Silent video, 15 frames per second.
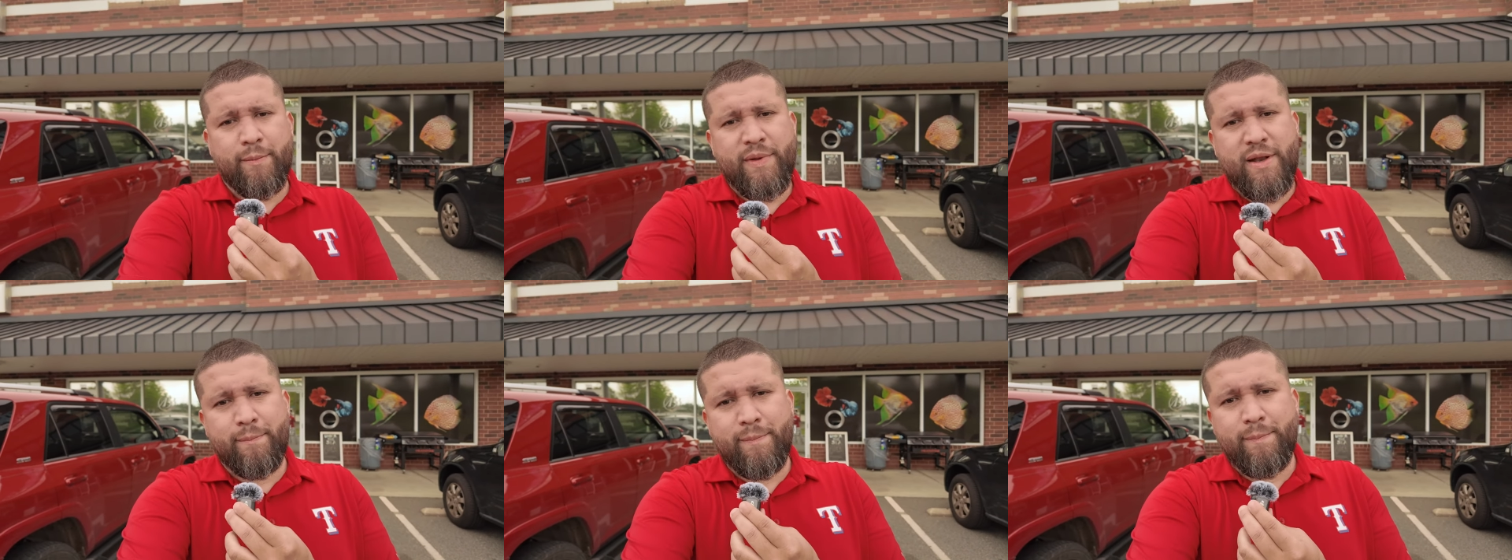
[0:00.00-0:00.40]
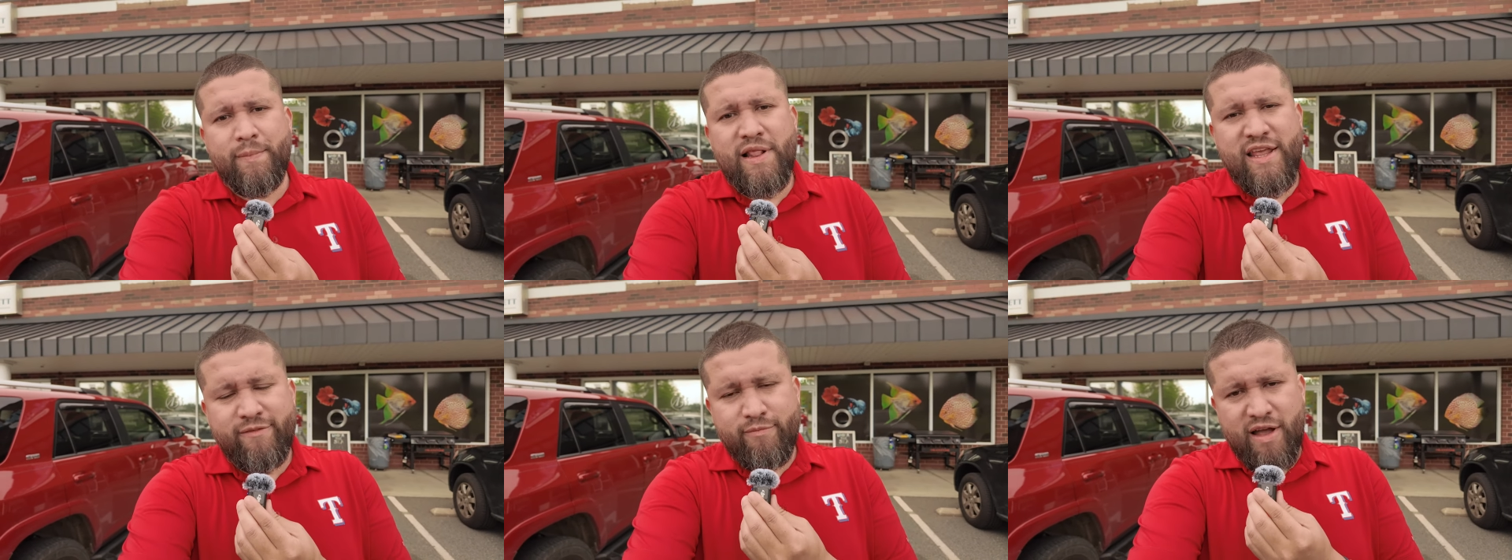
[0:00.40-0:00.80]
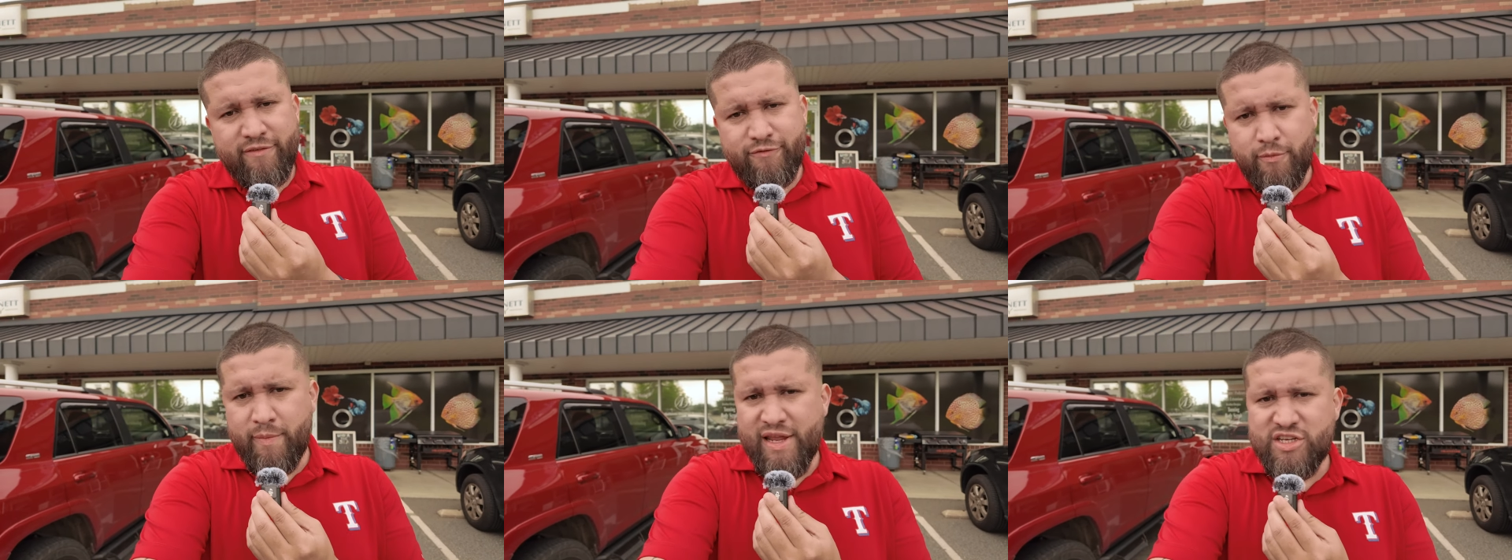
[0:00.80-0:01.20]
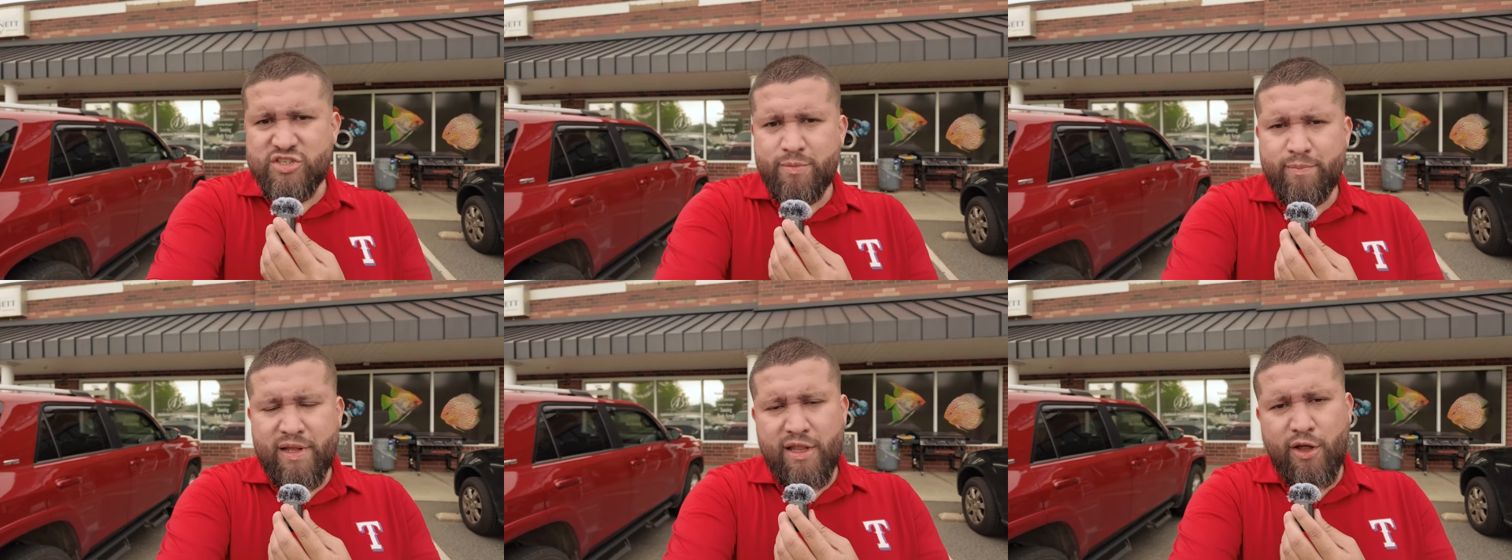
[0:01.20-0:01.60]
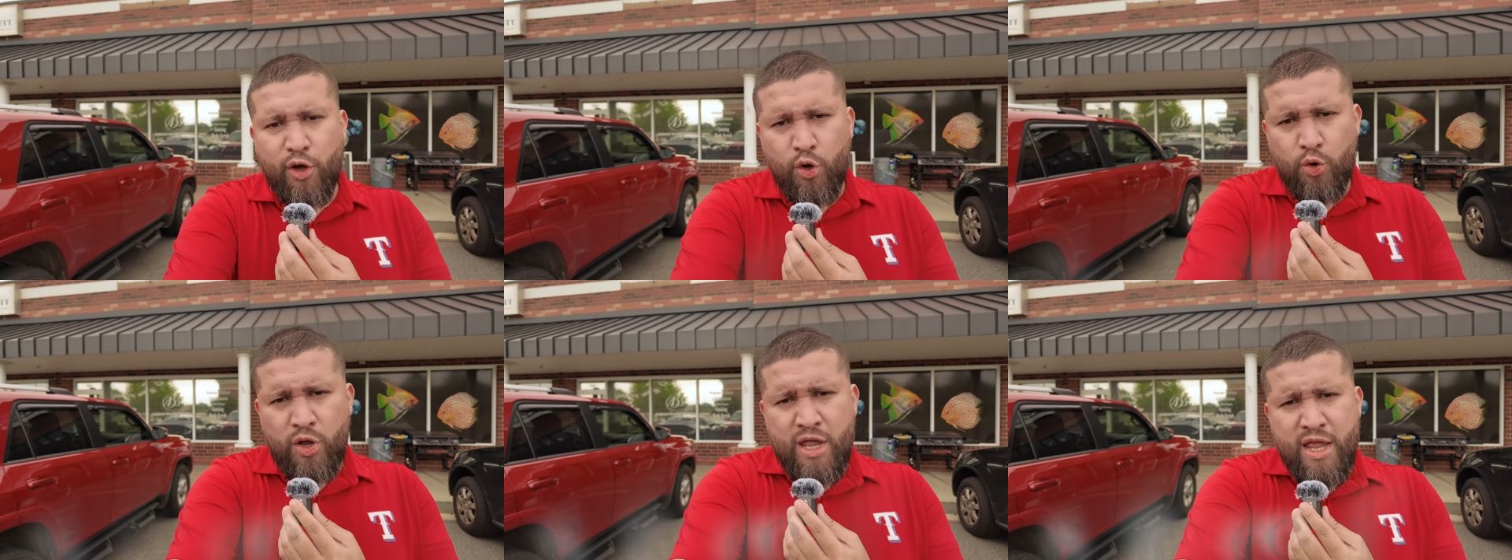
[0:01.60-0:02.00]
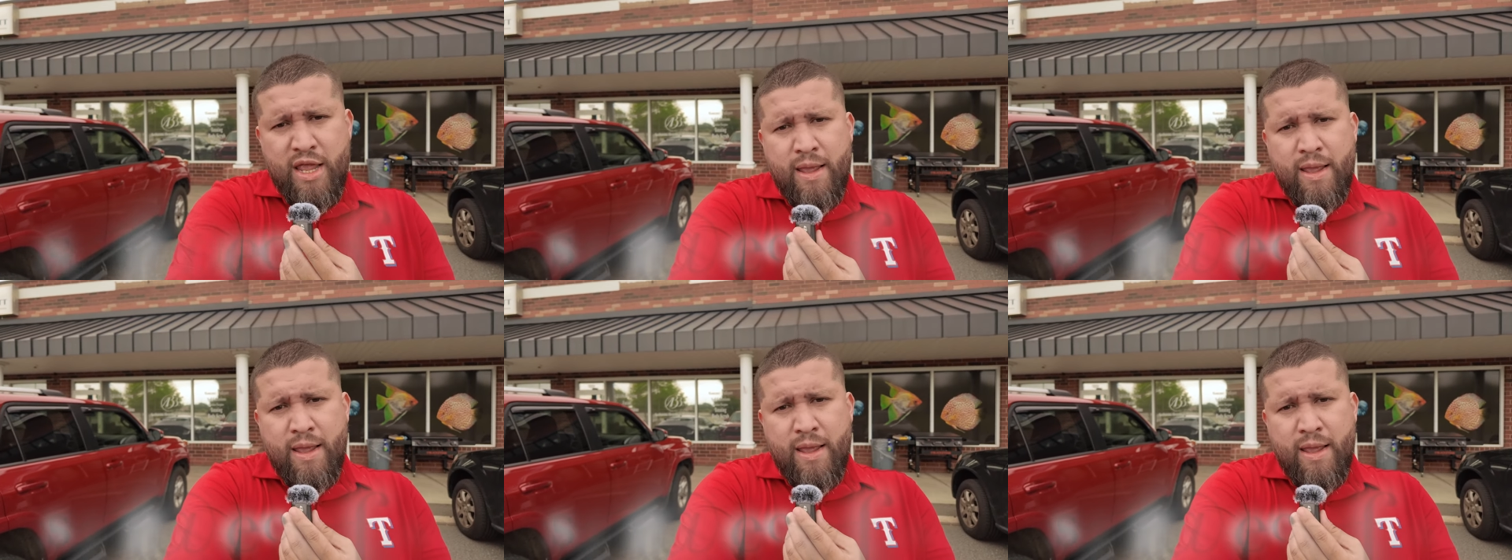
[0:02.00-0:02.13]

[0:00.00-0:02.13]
I'm gonna leave my information below,